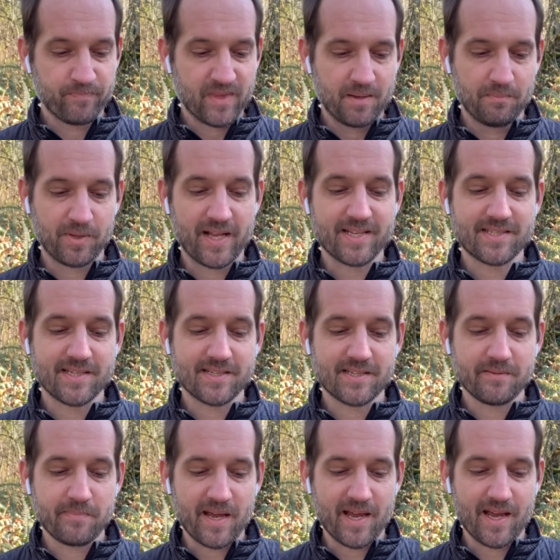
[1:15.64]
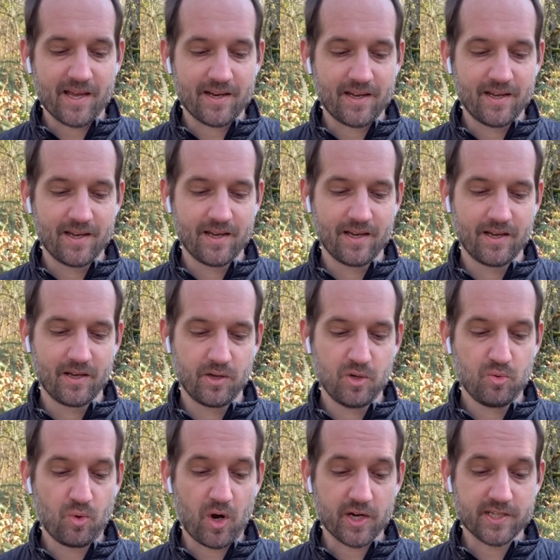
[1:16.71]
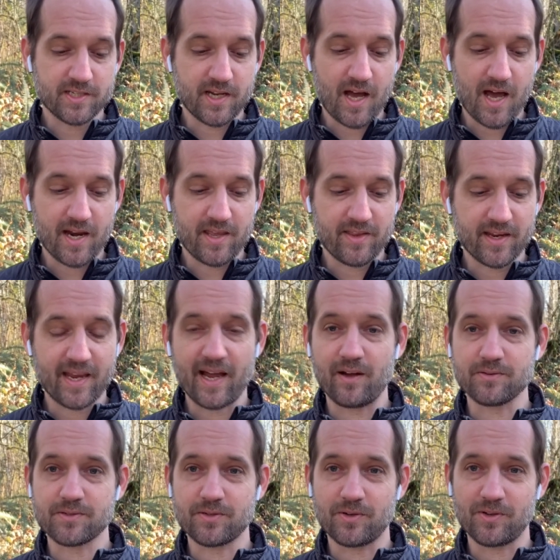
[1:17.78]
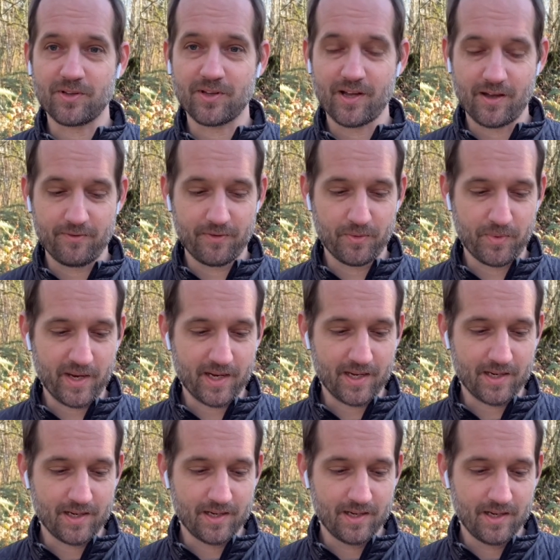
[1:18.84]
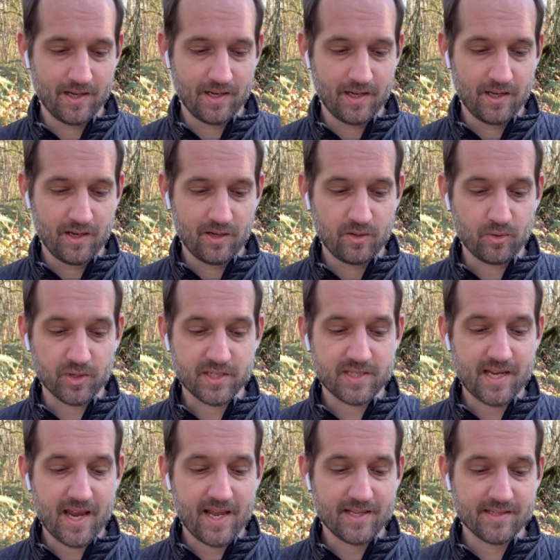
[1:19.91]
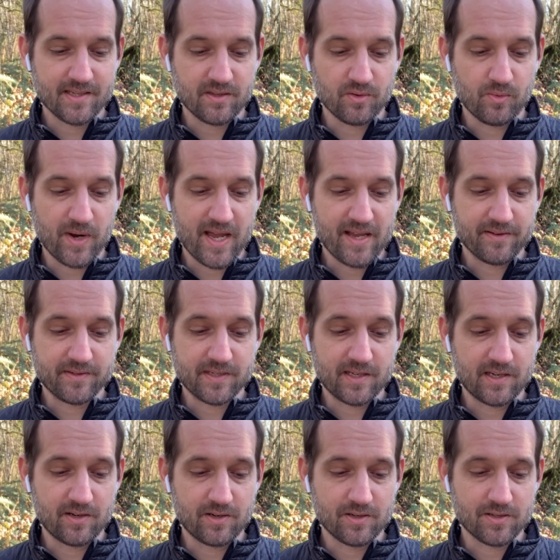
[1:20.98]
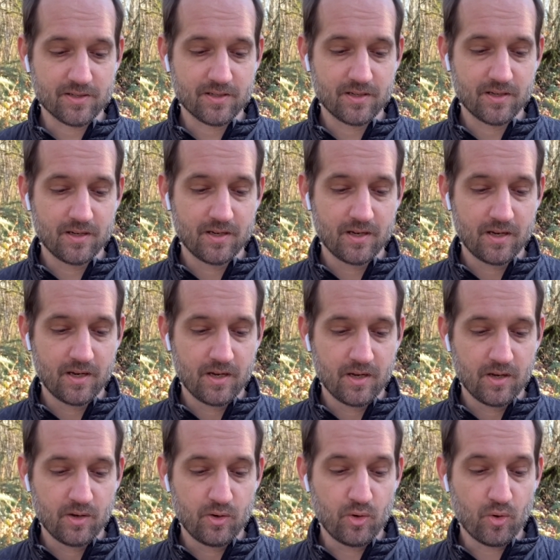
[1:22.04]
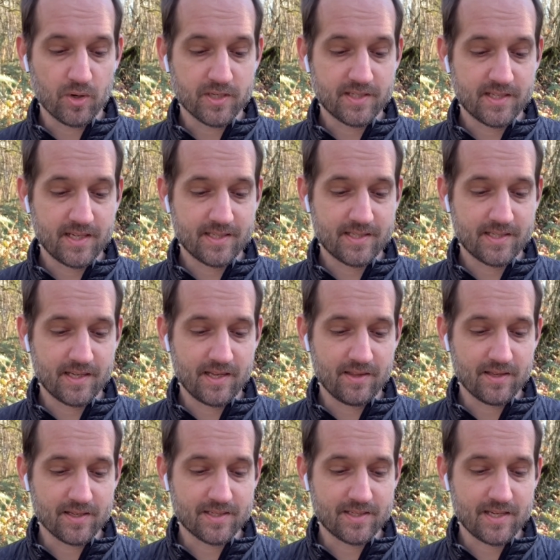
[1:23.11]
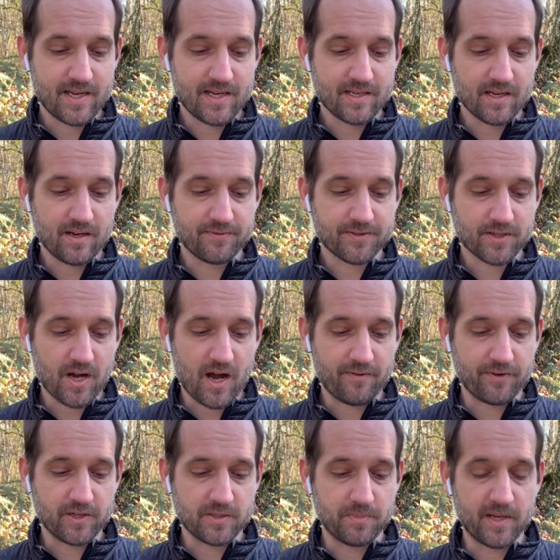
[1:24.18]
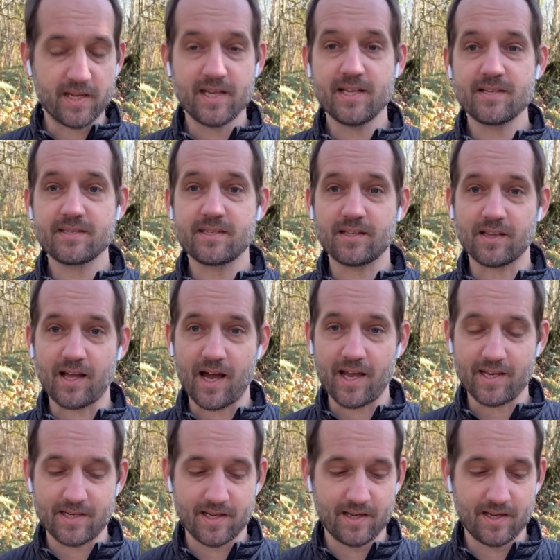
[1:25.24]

Blessed is the man who walks not in the counsel of the wicked, nor stands in the way of sinners, nor sits in the seat of scoffers, but his delight